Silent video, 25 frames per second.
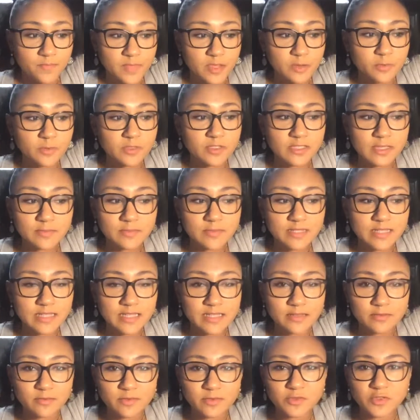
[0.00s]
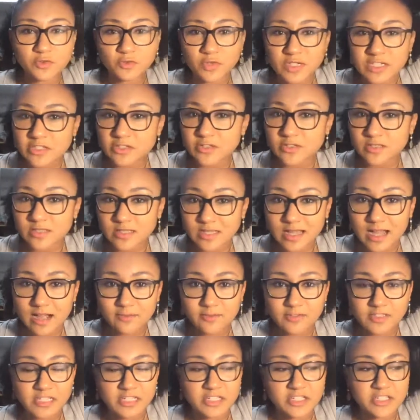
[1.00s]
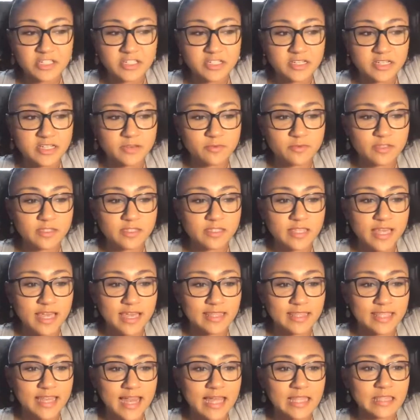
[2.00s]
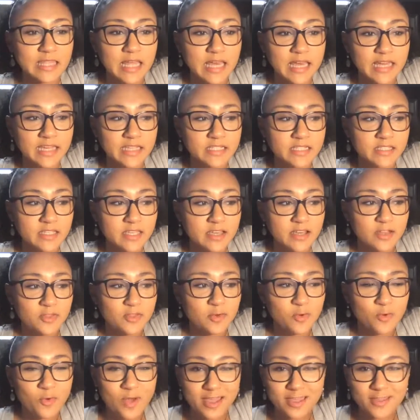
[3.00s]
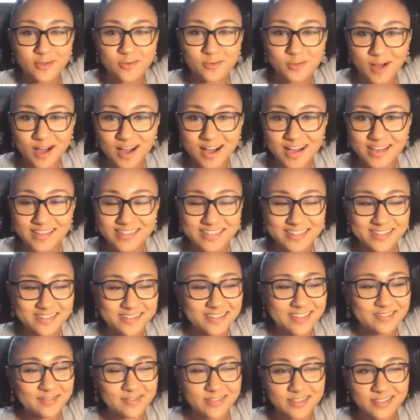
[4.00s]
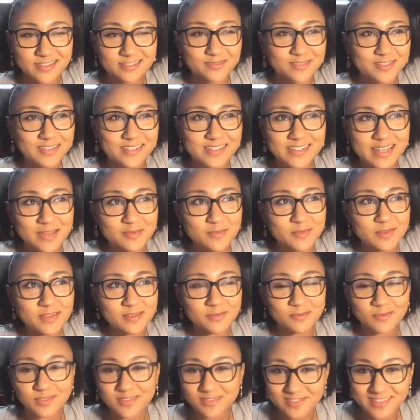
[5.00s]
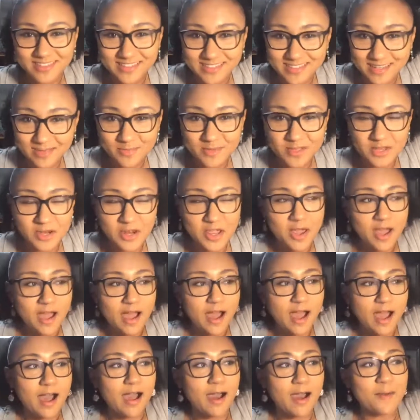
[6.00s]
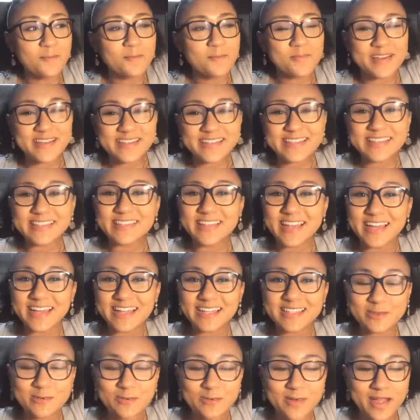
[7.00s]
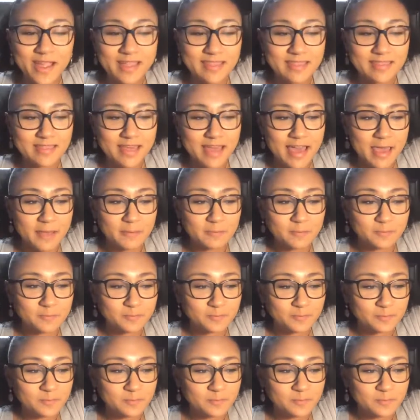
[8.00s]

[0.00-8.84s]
It was something that, it was an interesting conversation. It was saying that I liked the way you lost. And I was like, what does that mean? What does that mean? But he liked the way that